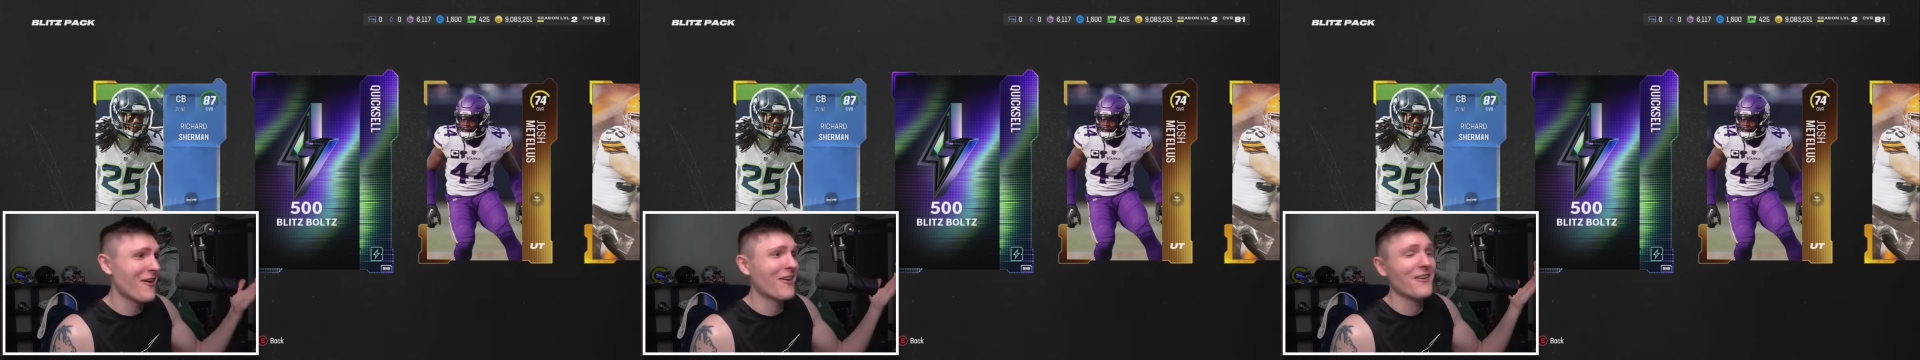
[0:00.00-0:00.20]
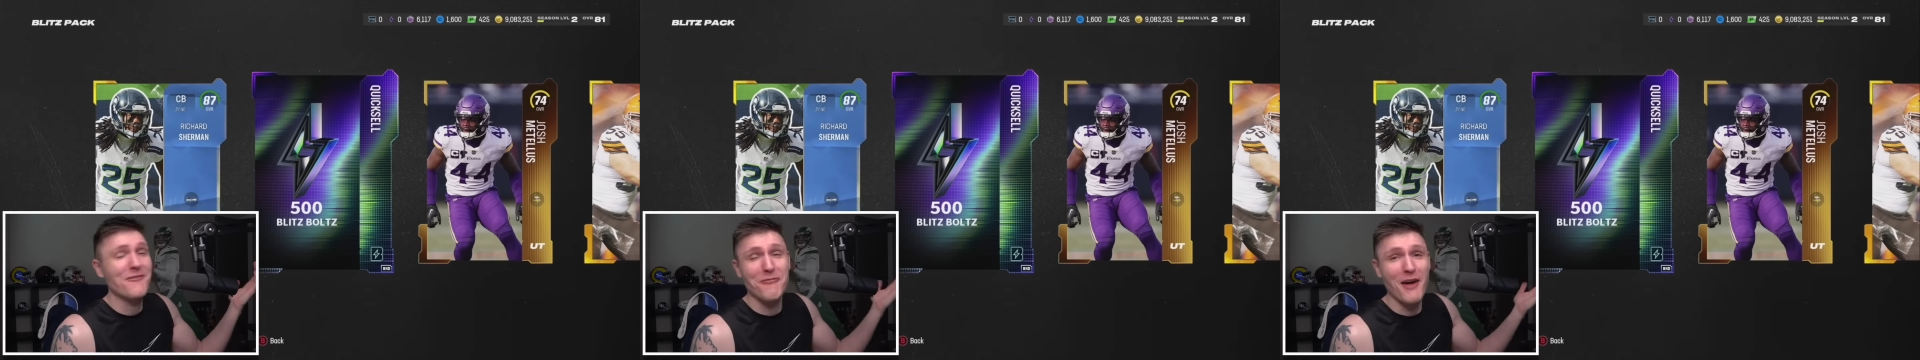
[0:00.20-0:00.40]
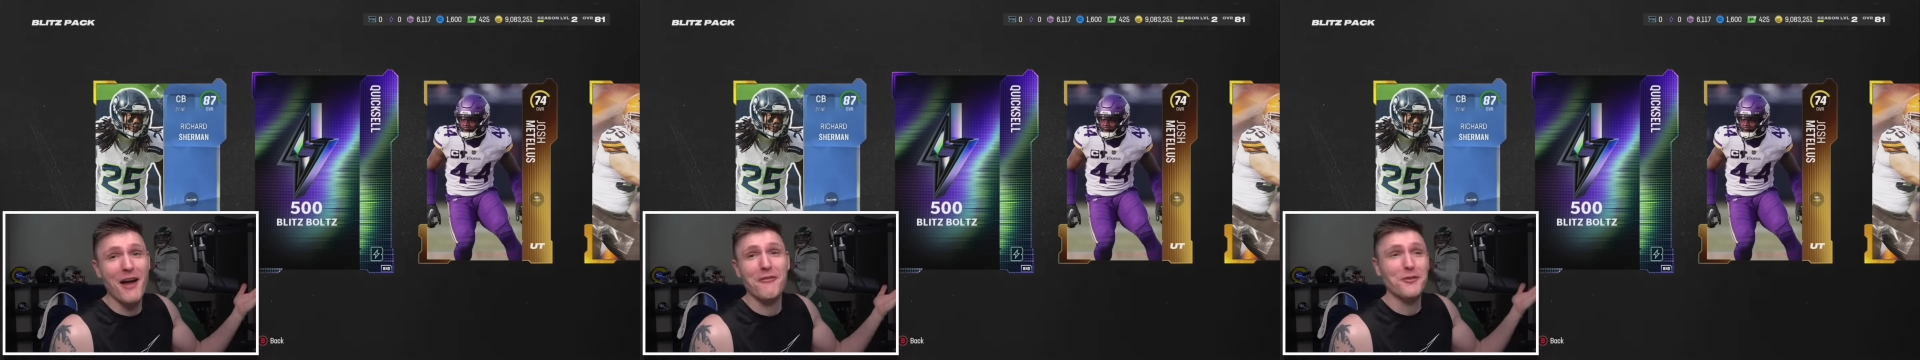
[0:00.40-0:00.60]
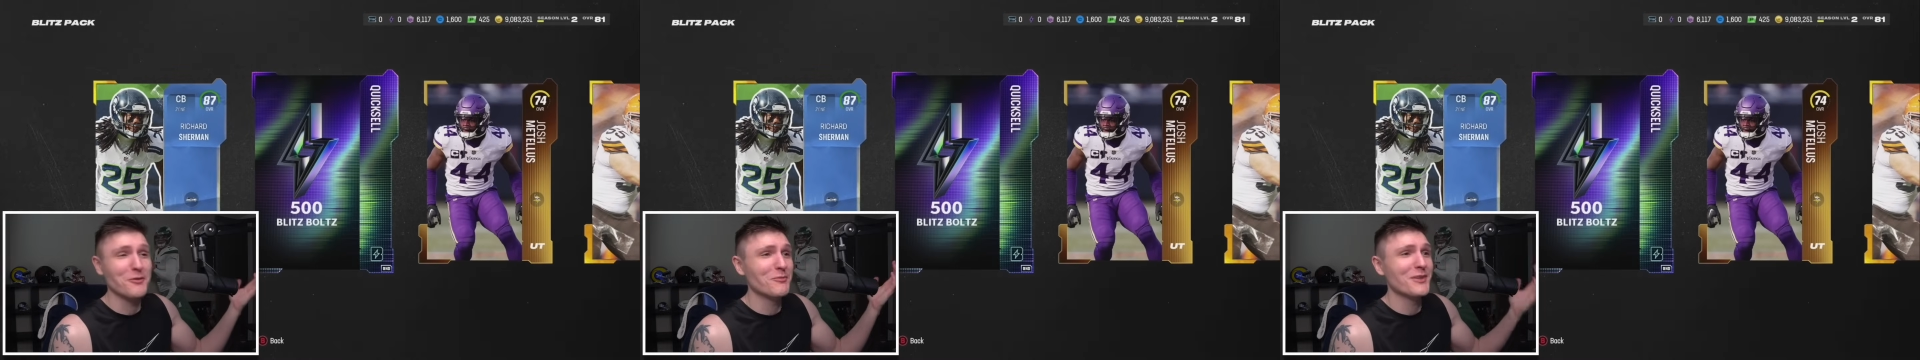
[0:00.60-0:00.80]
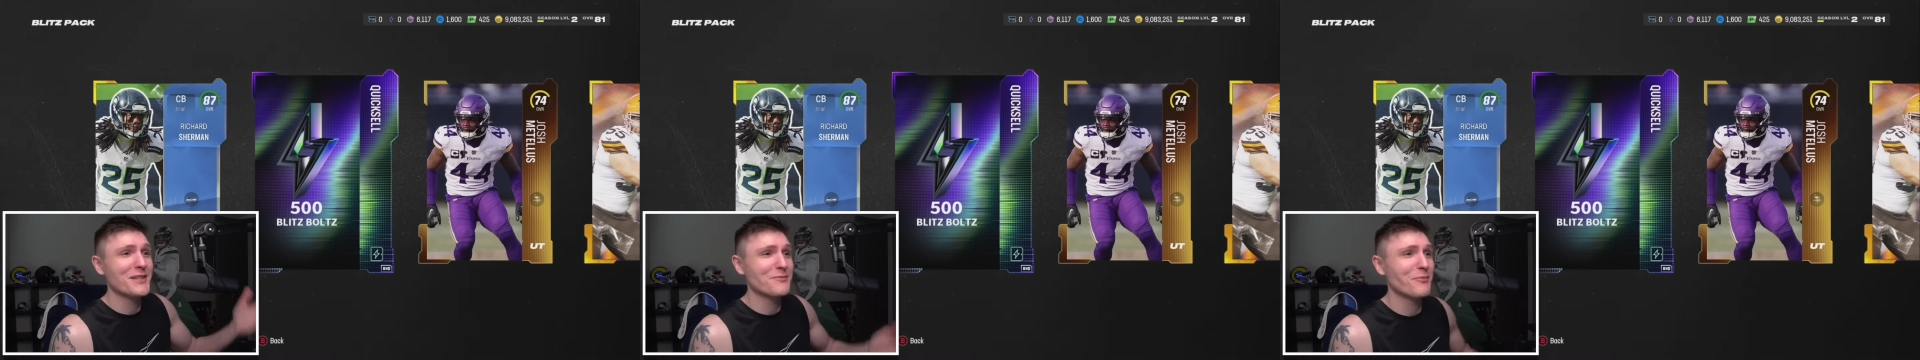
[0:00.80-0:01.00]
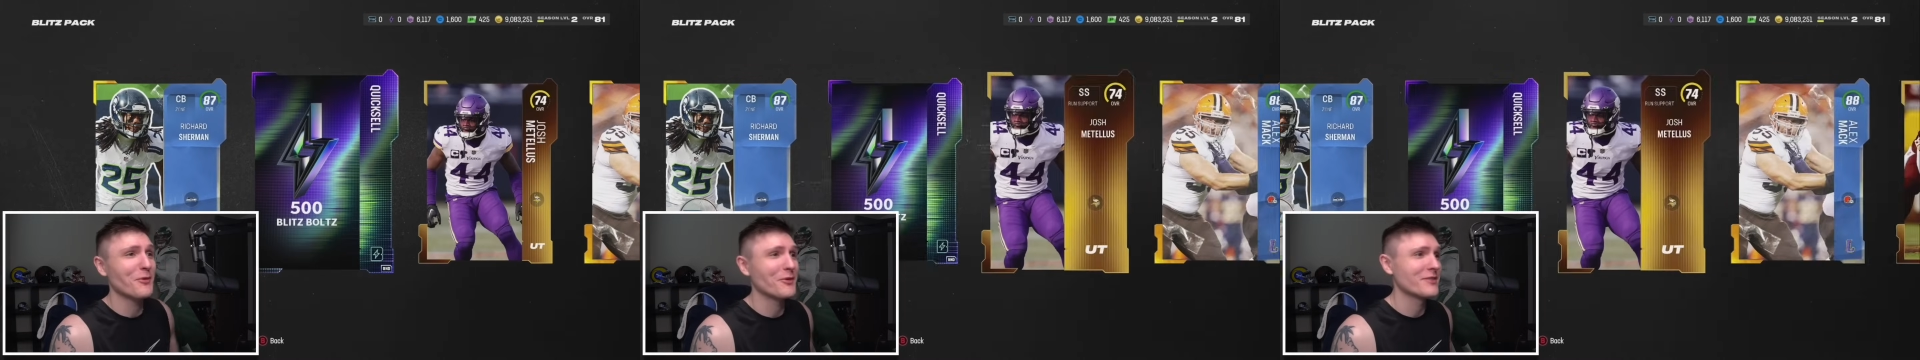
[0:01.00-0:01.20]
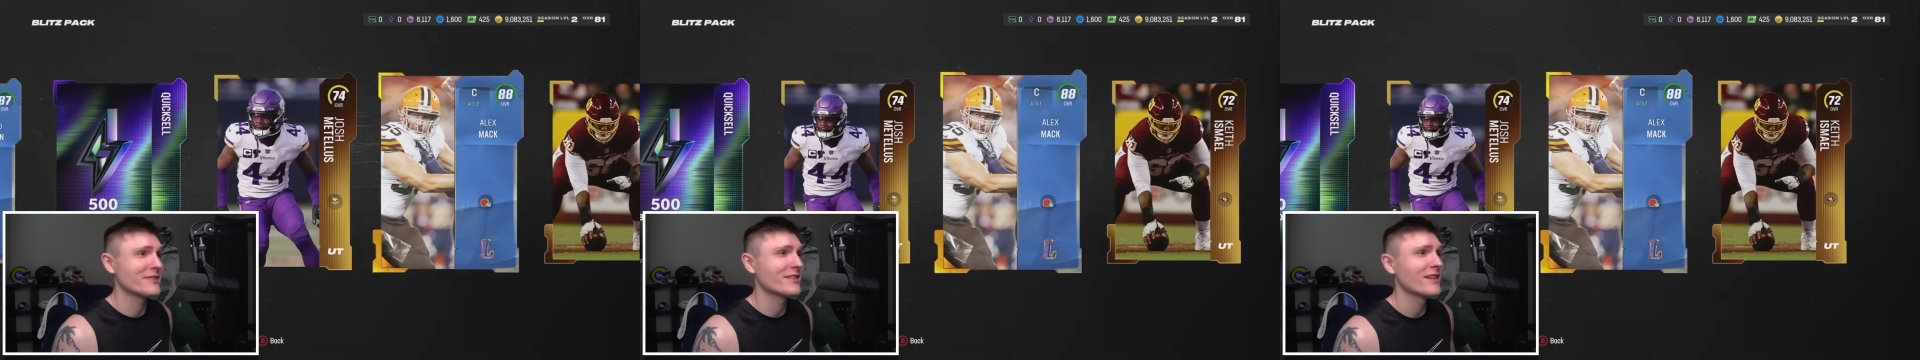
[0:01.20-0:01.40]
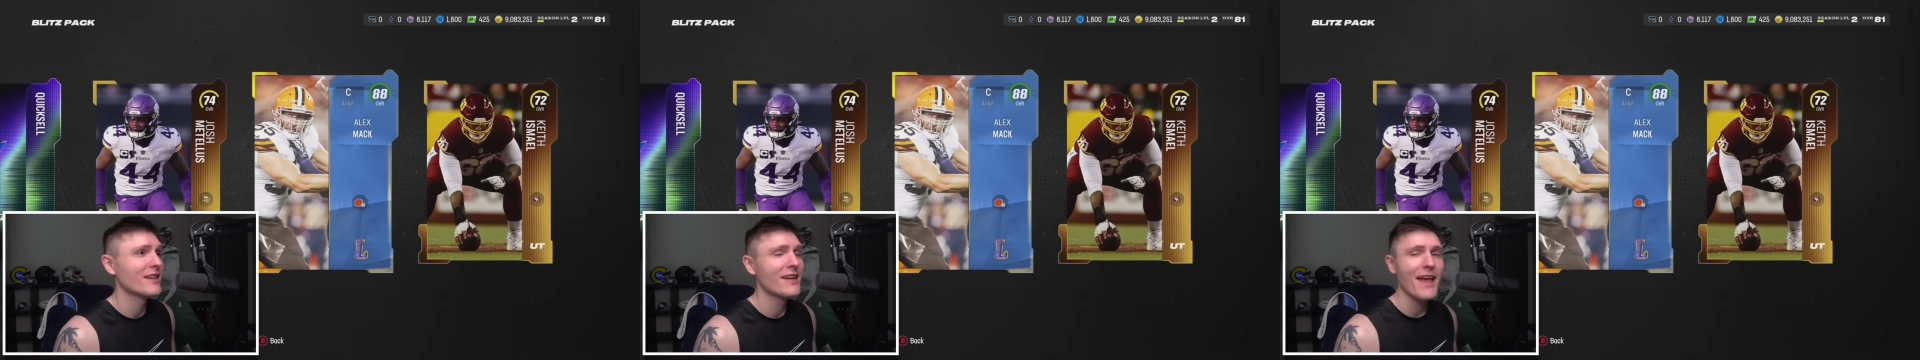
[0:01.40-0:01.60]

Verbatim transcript: our 500 Blitz Bolts.